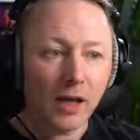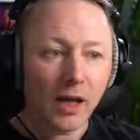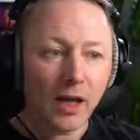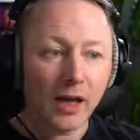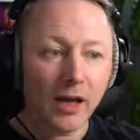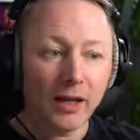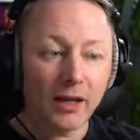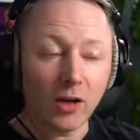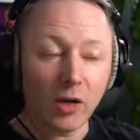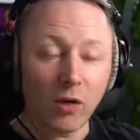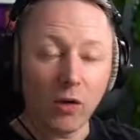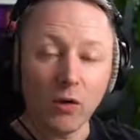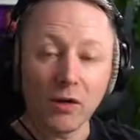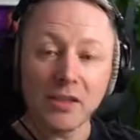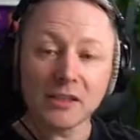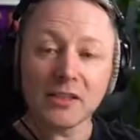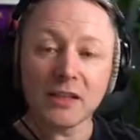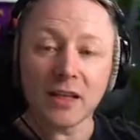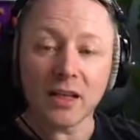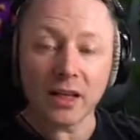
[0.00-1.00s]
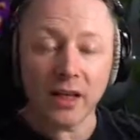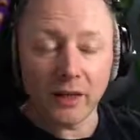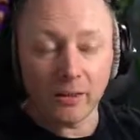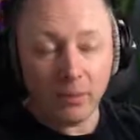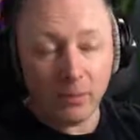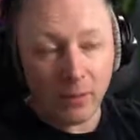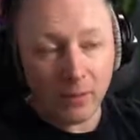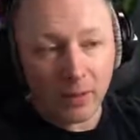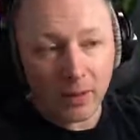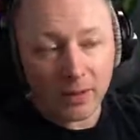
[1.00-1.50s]
And honestly, uh,
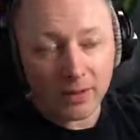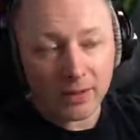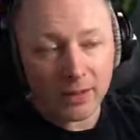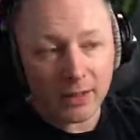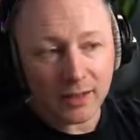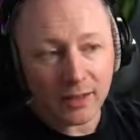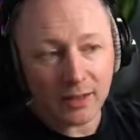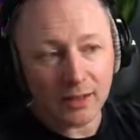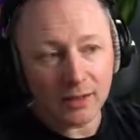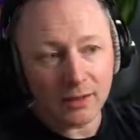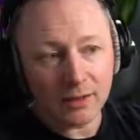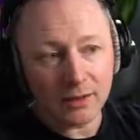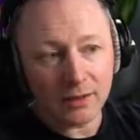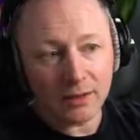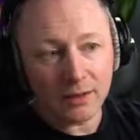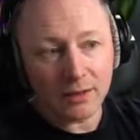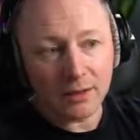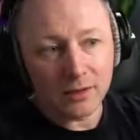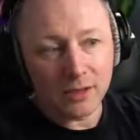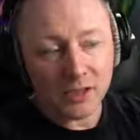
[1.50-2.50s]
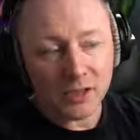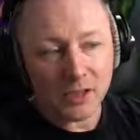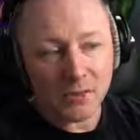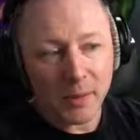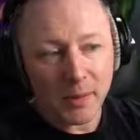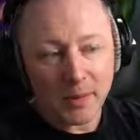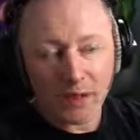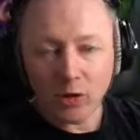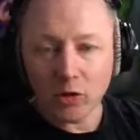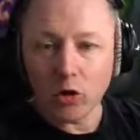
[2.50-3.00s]
I think Lynn's
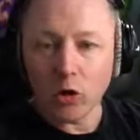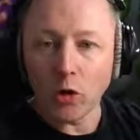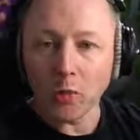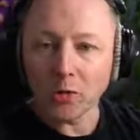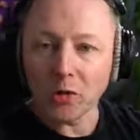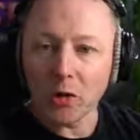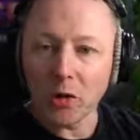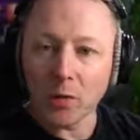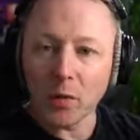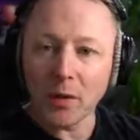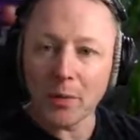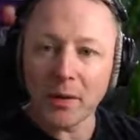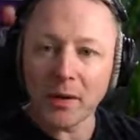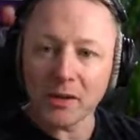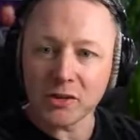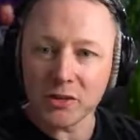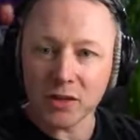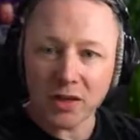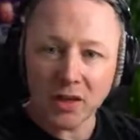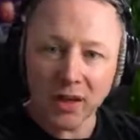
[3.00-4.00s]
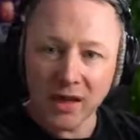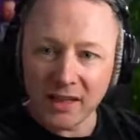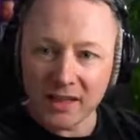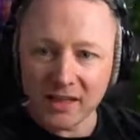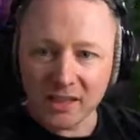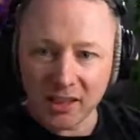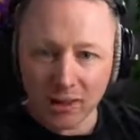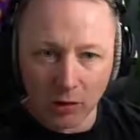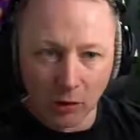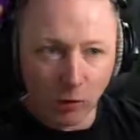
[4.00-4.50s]
maybe cropped it a wee bit so you can't
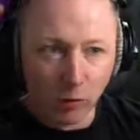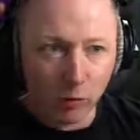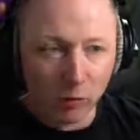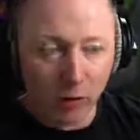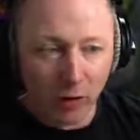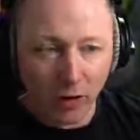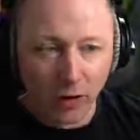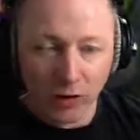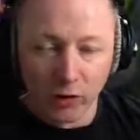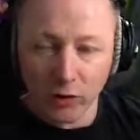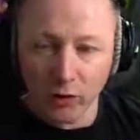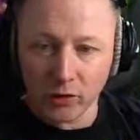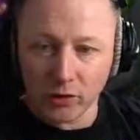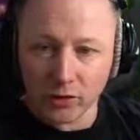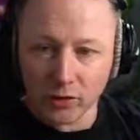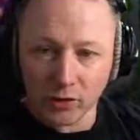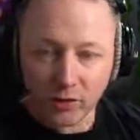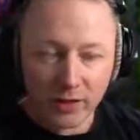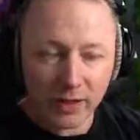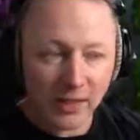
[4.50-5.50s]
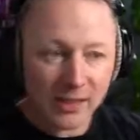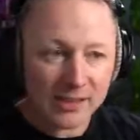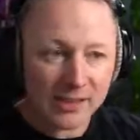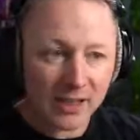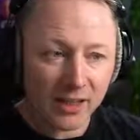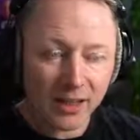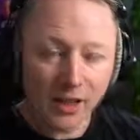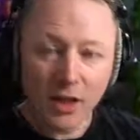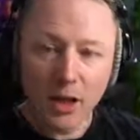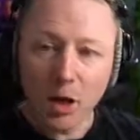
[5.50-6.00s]
see her whole fucking house and all the rest of
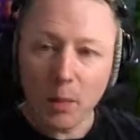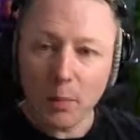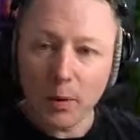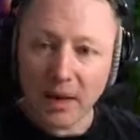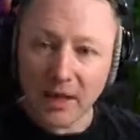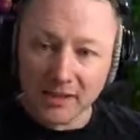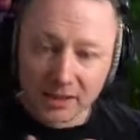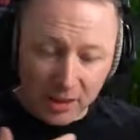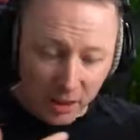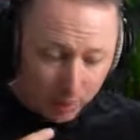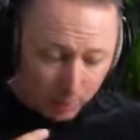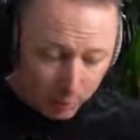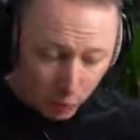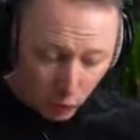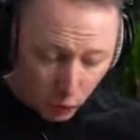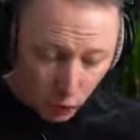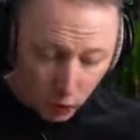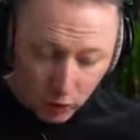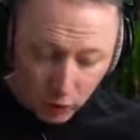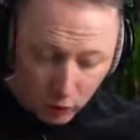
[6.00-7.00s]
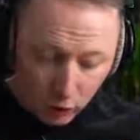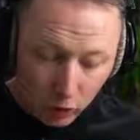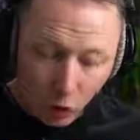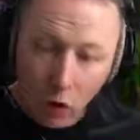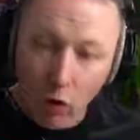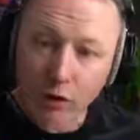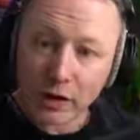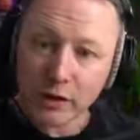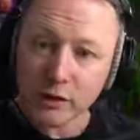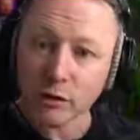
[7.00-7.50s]
it. But it's like pure
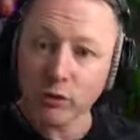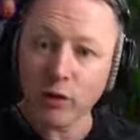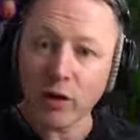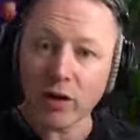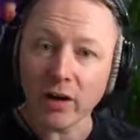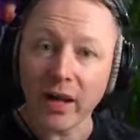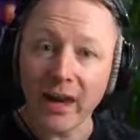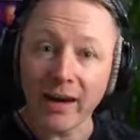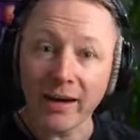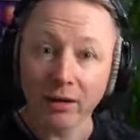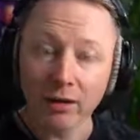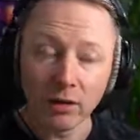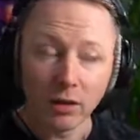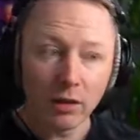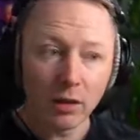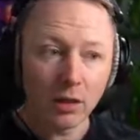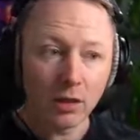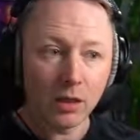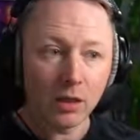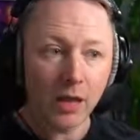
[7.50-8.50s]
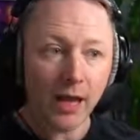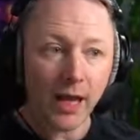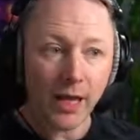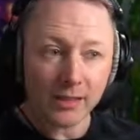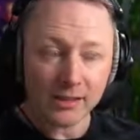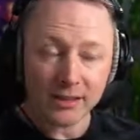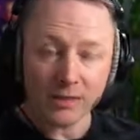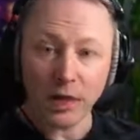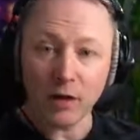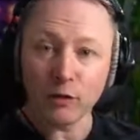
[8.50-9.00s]
long as fuck hair.
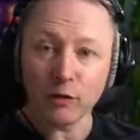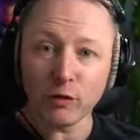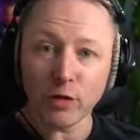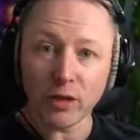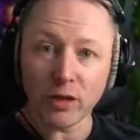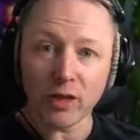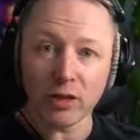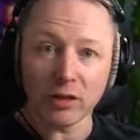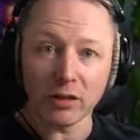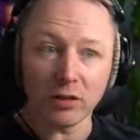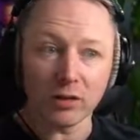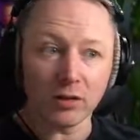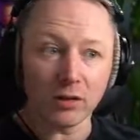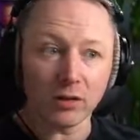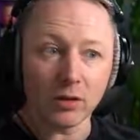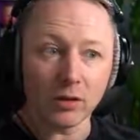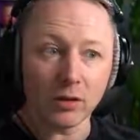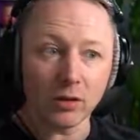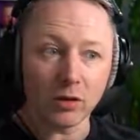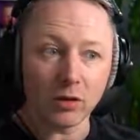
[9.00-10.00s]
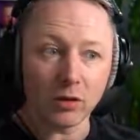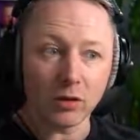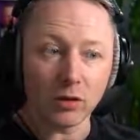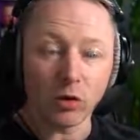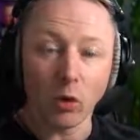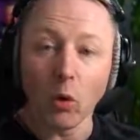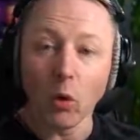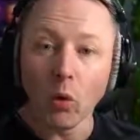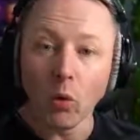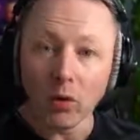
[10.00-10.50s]
It's like a fucking
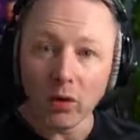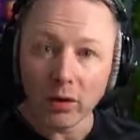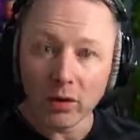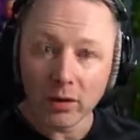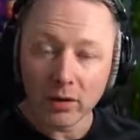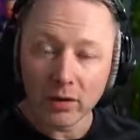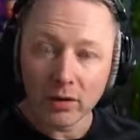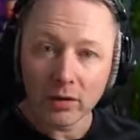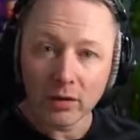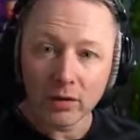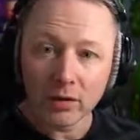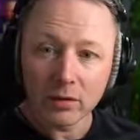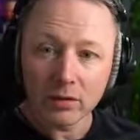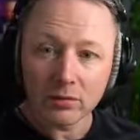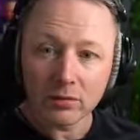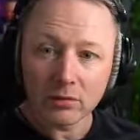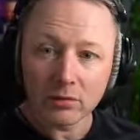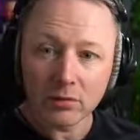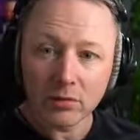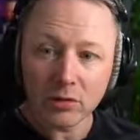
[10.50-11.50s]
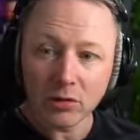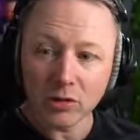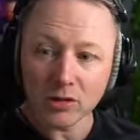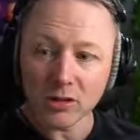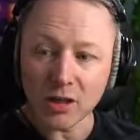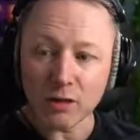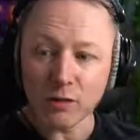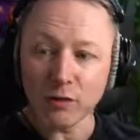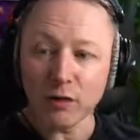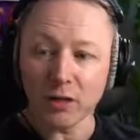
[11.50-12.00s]
goat. looks
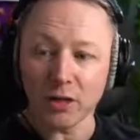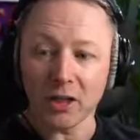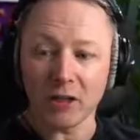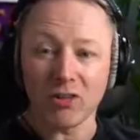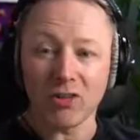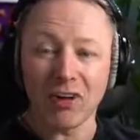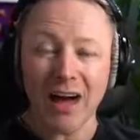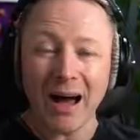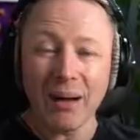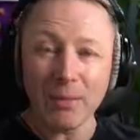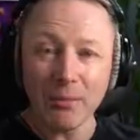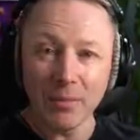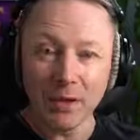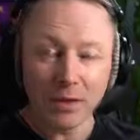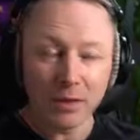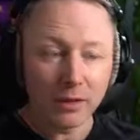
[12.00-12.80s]
like a fucking ram.